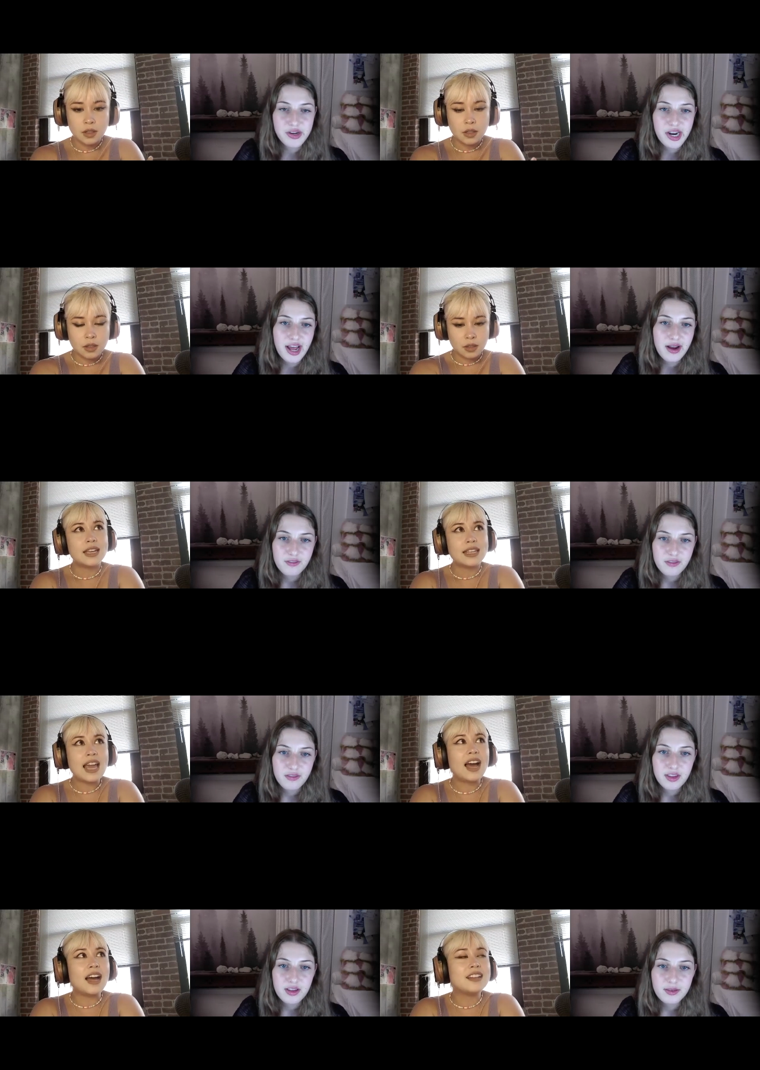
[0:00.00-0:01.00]
Speaker 1: today?
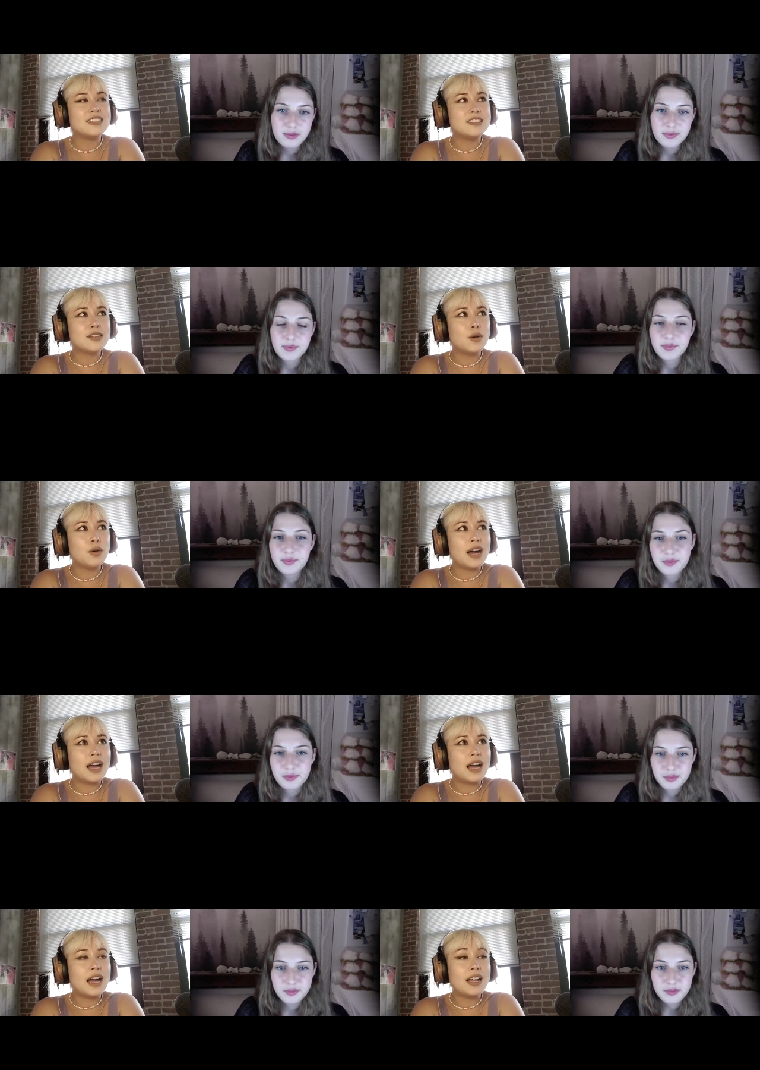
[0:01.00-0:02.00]
Yeah,
Speaker 2: so
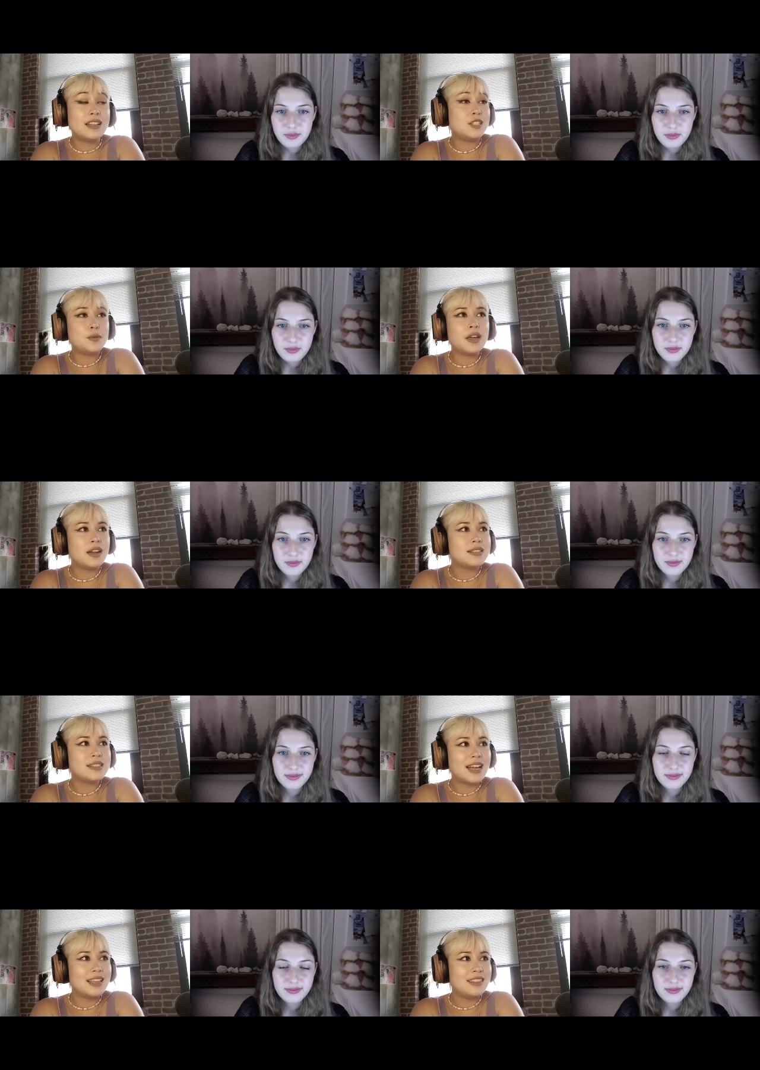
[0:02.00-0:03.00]
uh, to be honest,
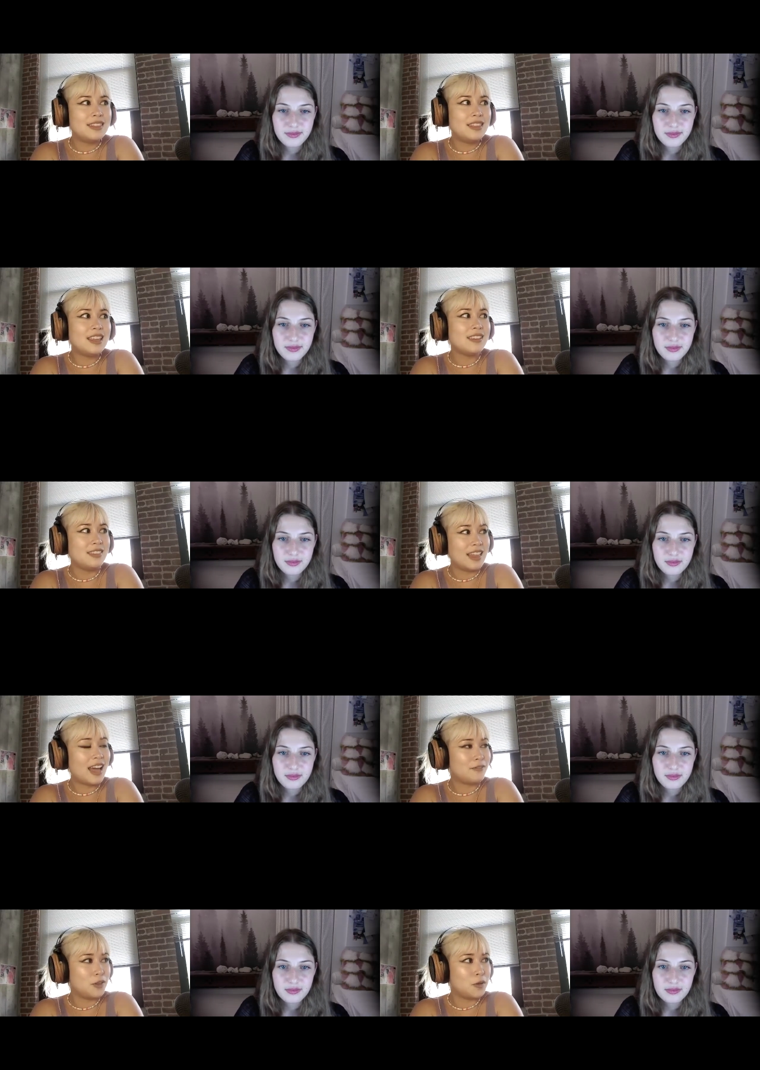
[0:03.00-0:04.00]
I think
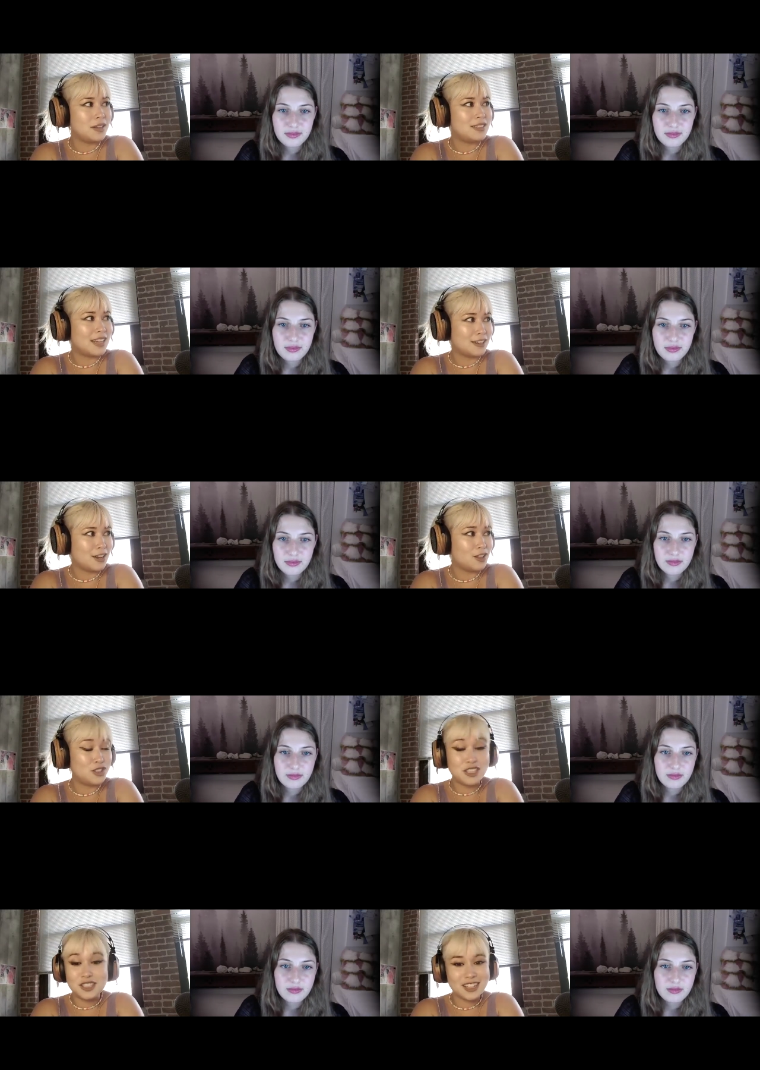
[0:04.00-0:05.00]
that viewing
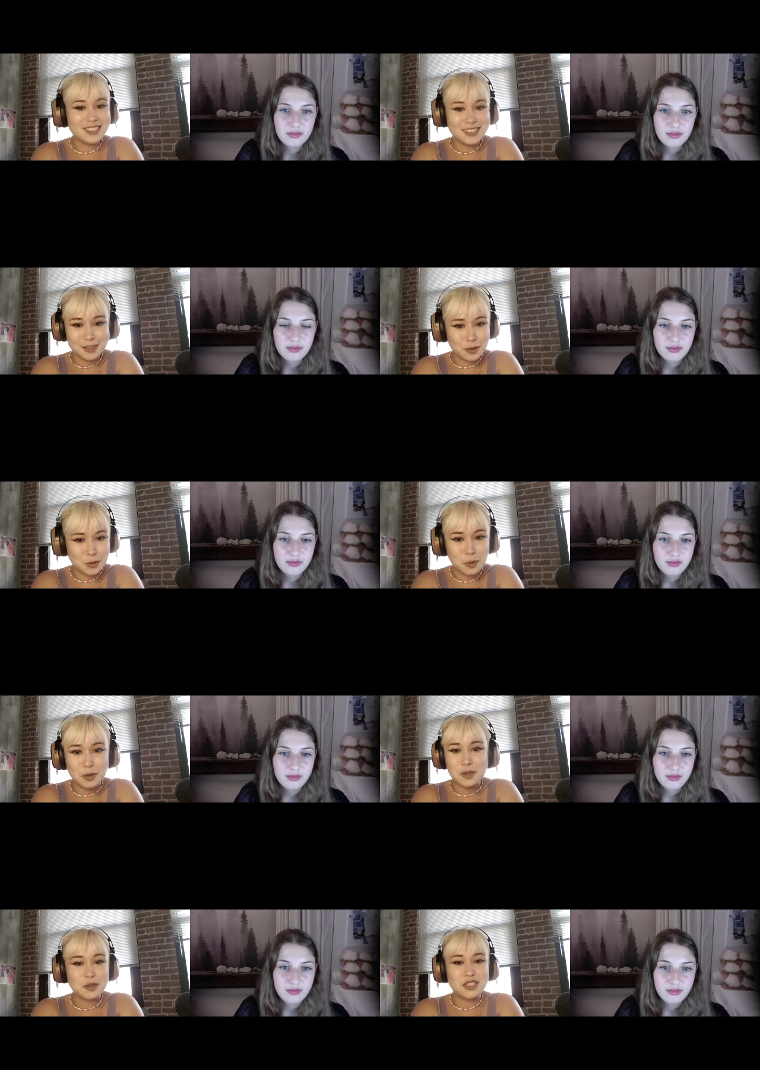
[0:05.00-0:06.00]
technology just as a
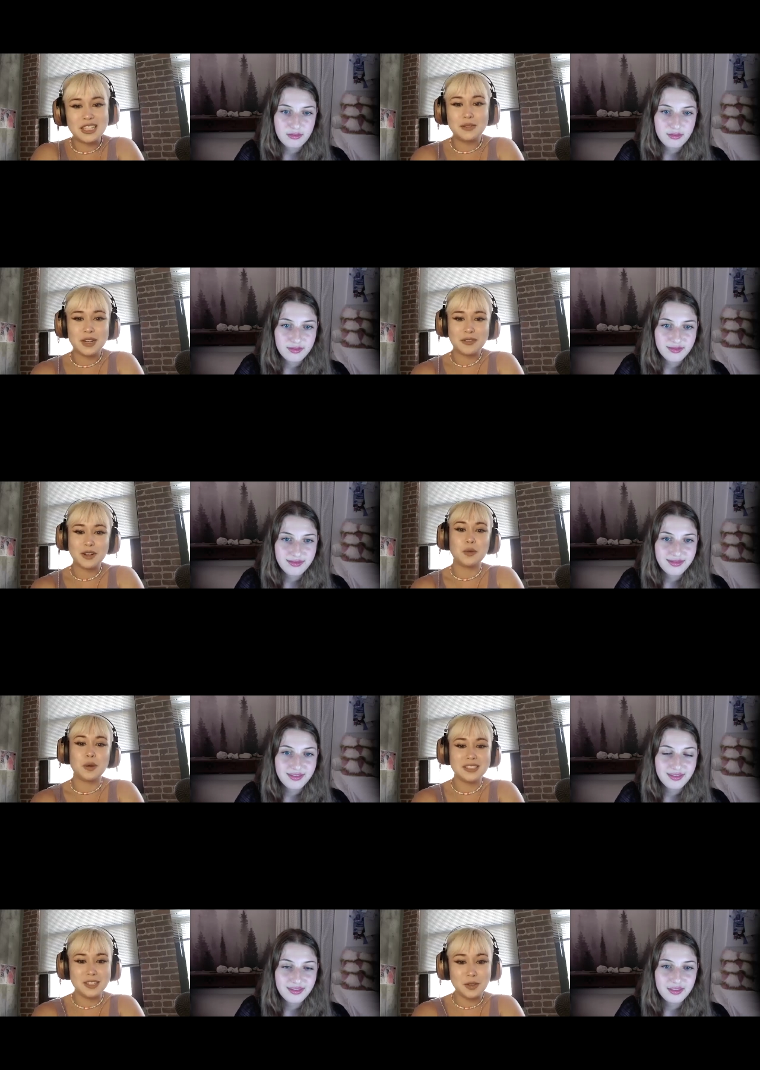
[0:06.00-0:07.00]
tool to achieve whatever you
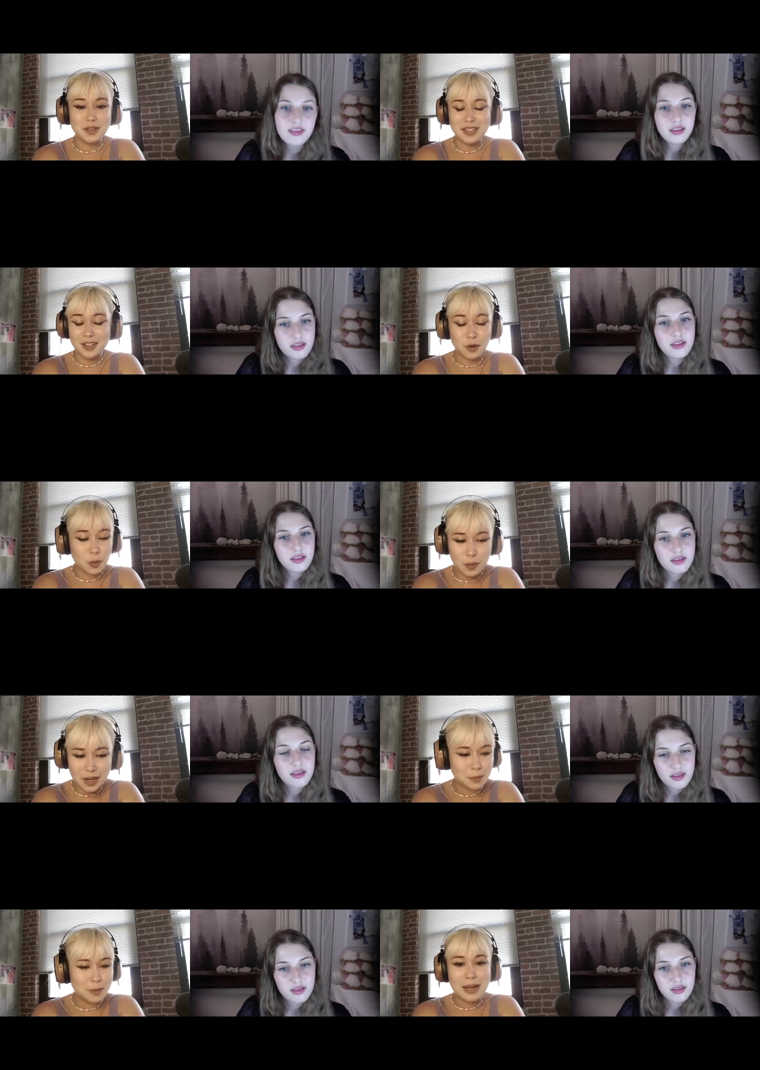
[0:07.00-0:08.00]
want to do, an
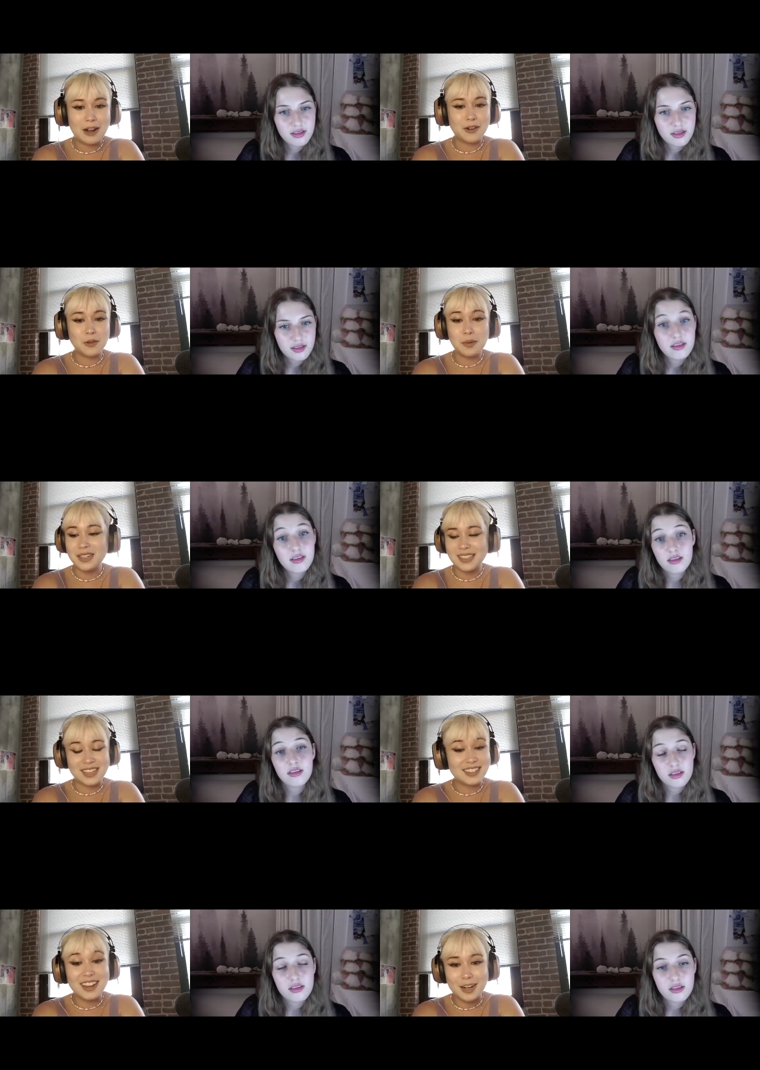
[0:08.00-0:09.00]
incredibly powerful one, is
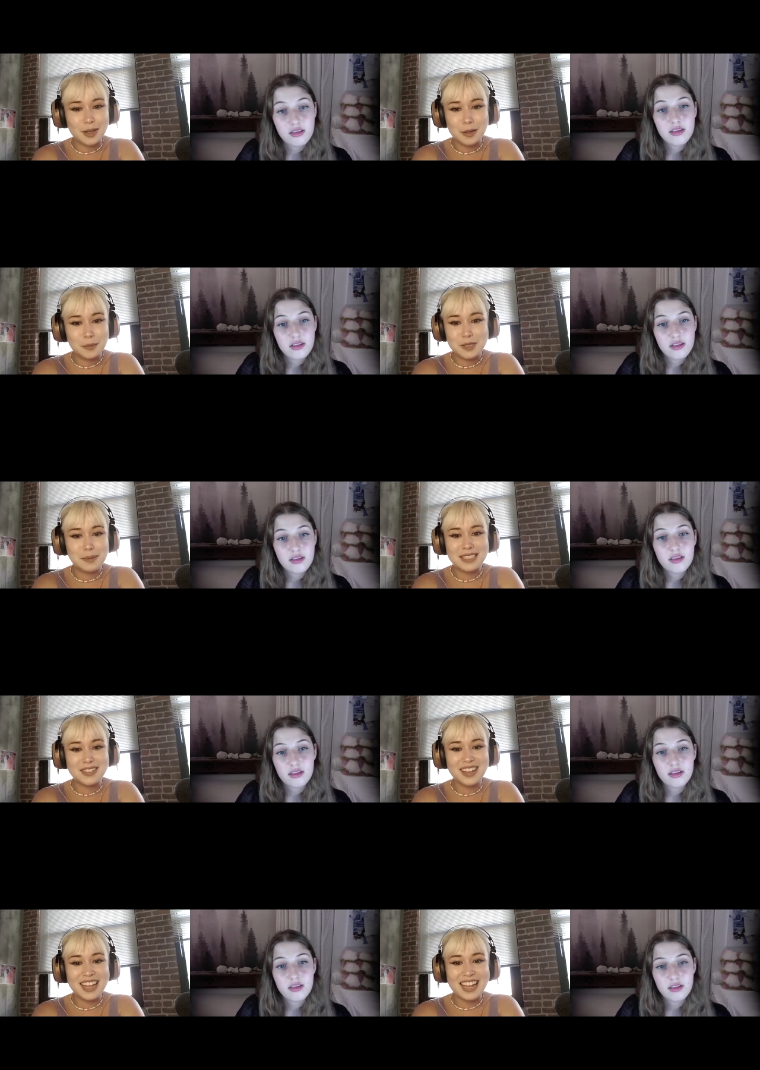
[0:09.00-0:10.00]
like not a
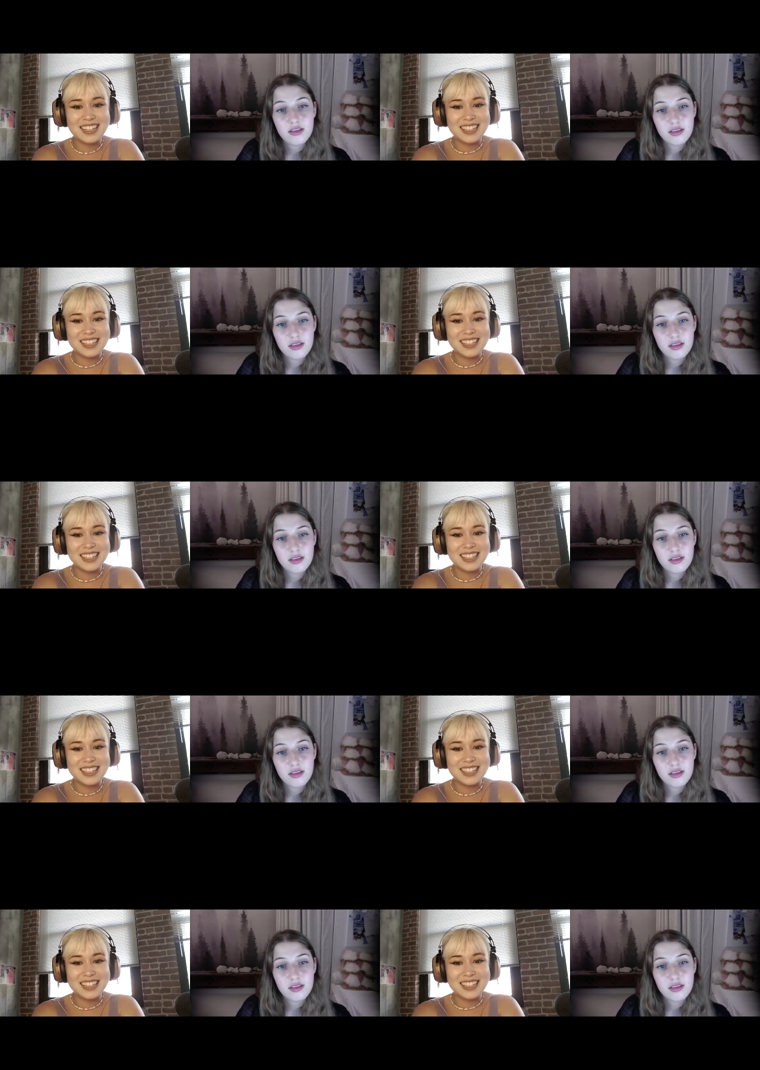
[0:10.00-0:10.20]
perspective I had as a